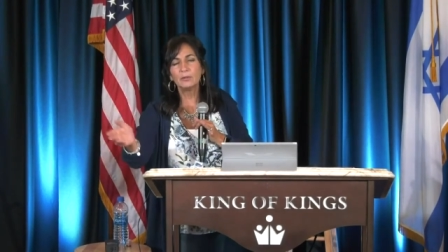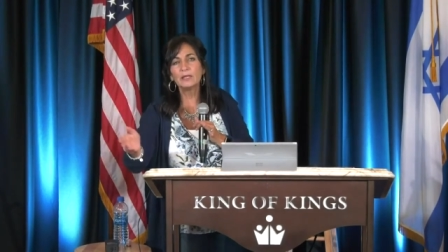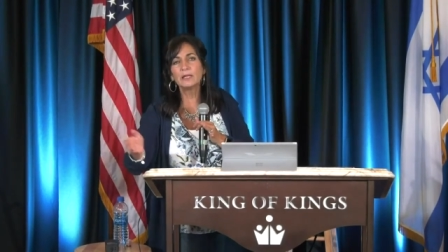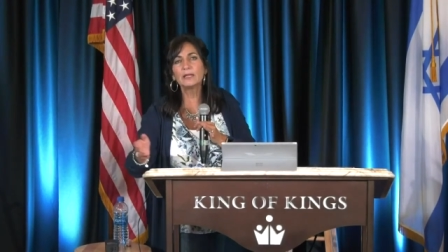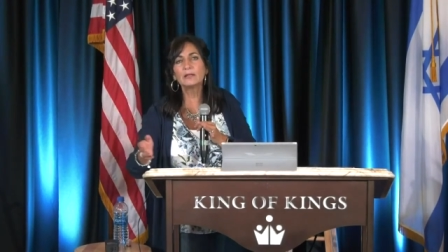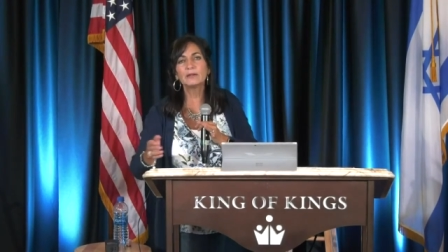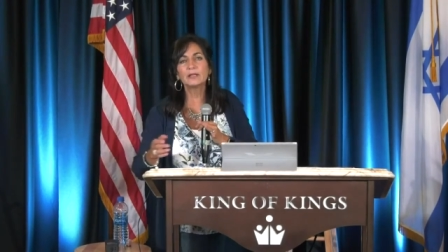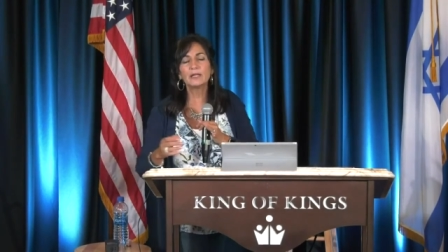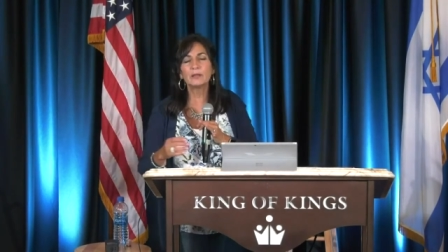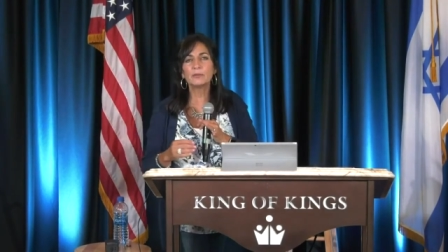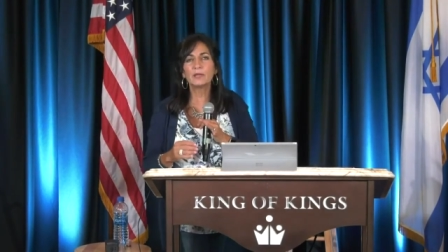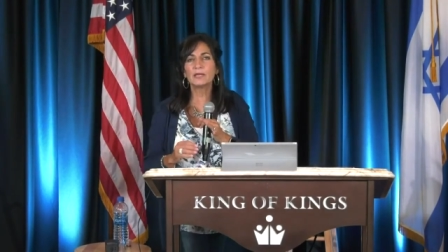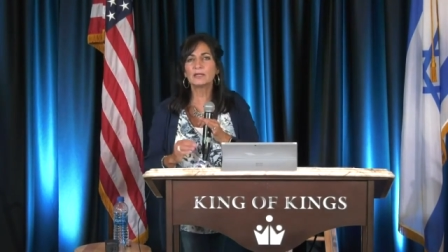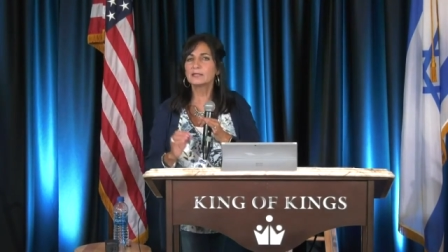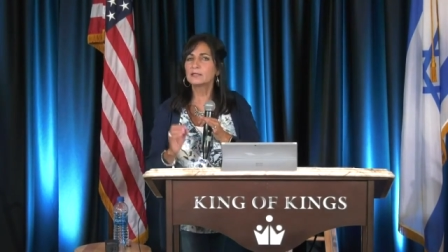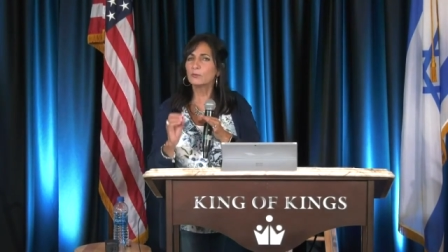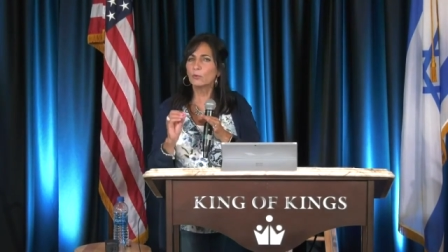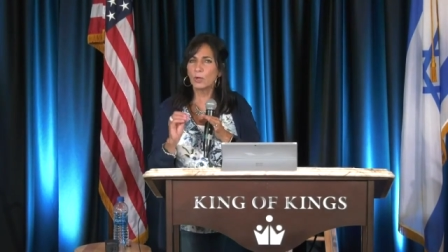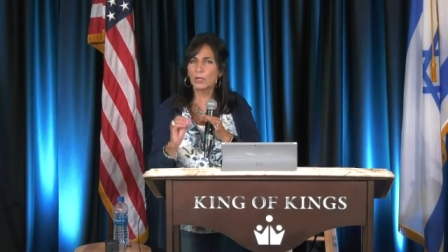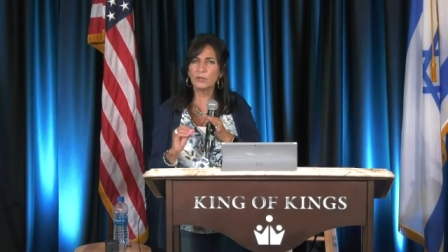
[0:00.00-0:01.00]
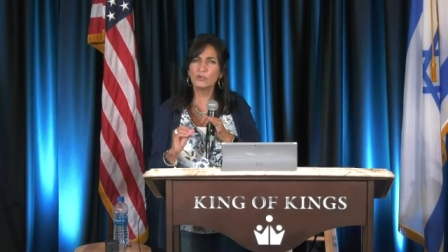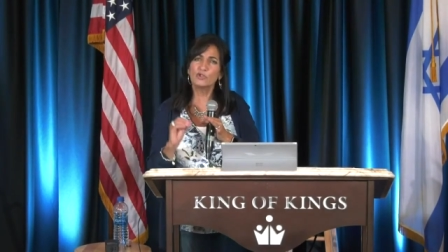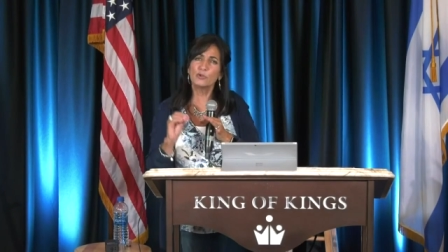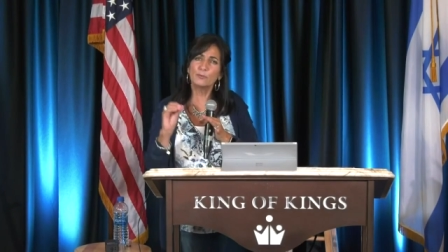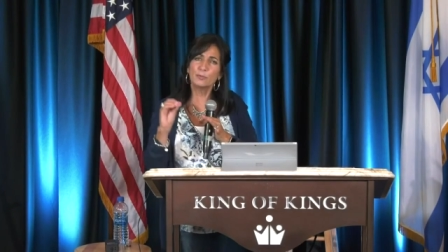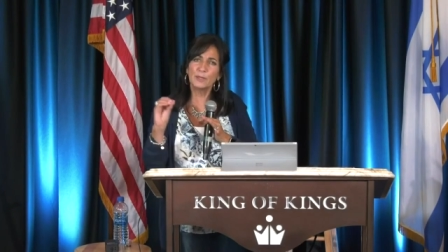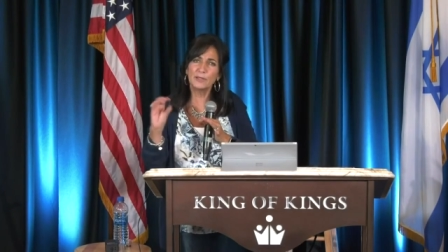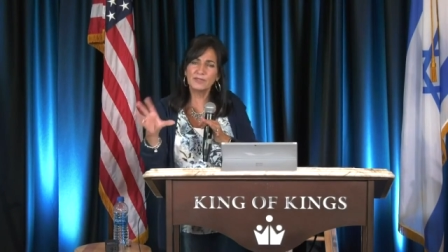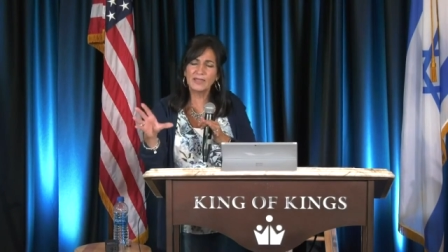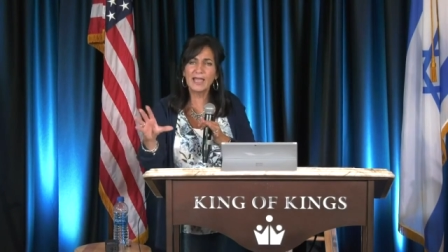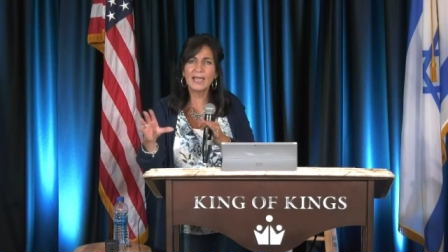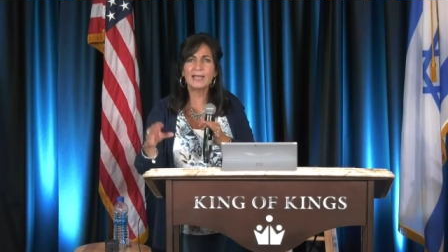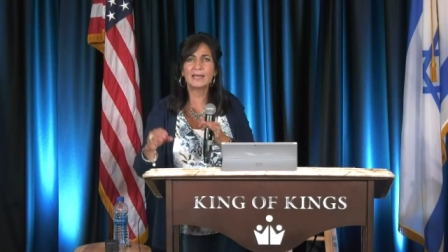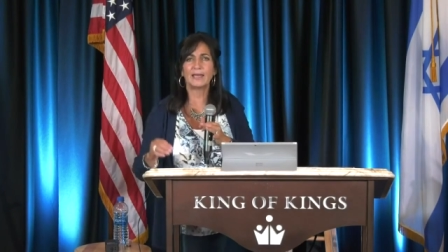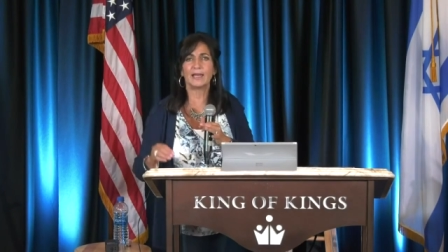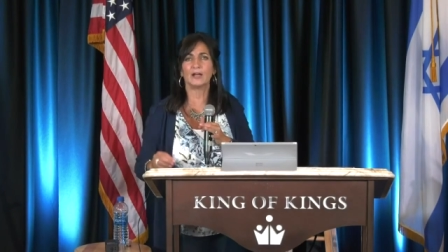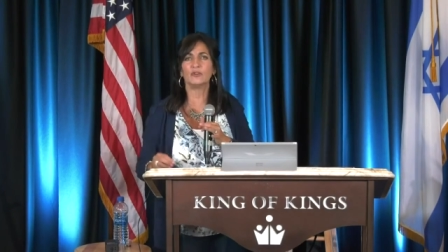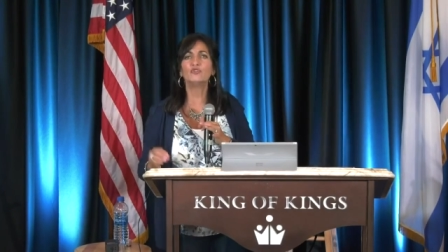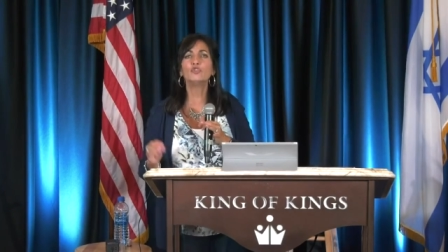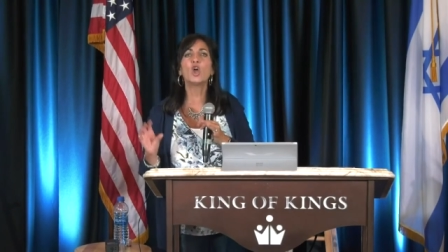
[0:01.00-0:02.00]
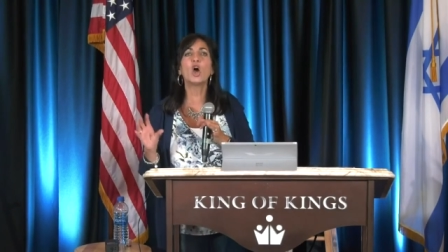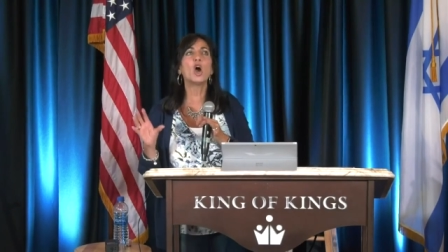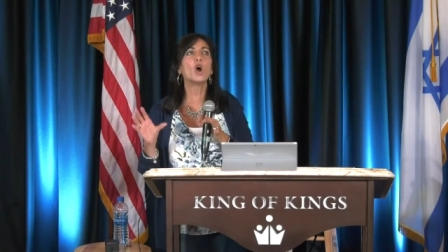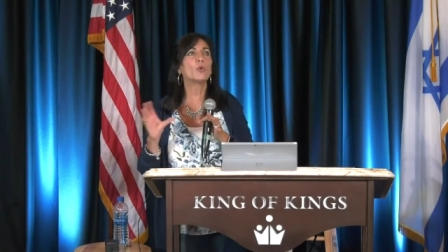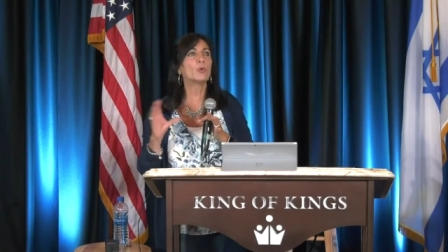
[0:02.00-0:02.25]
the malaria medicine? Why don't you put that out?